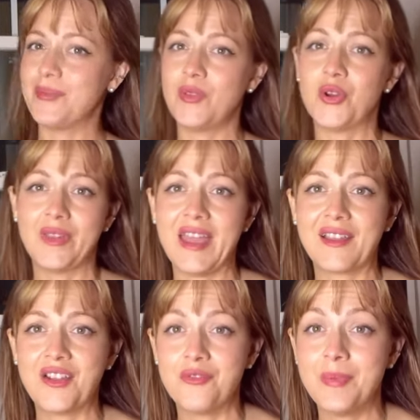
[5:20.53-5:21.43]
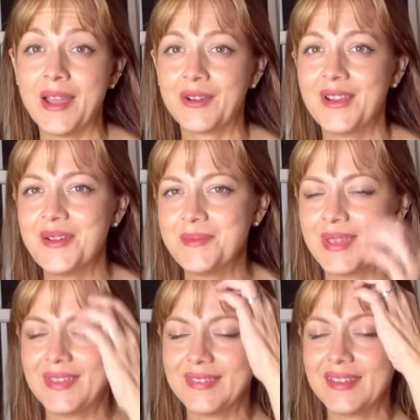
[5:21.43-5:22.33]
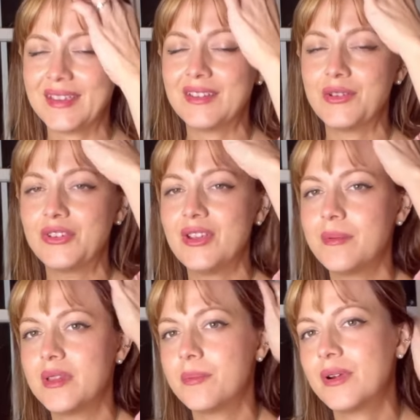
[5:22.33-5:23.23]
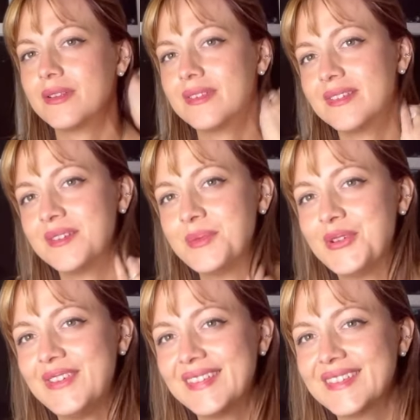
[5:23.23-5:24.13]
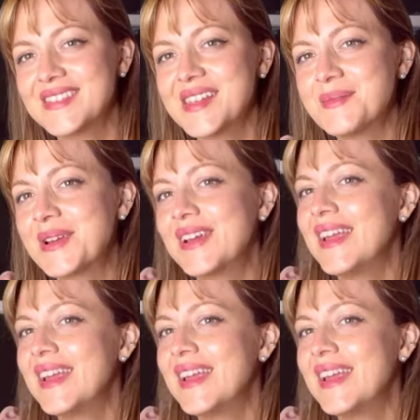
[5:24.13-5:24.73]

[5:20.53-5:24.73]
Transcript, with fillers: or lack of background because like I told you, I'm in the process of moving this summer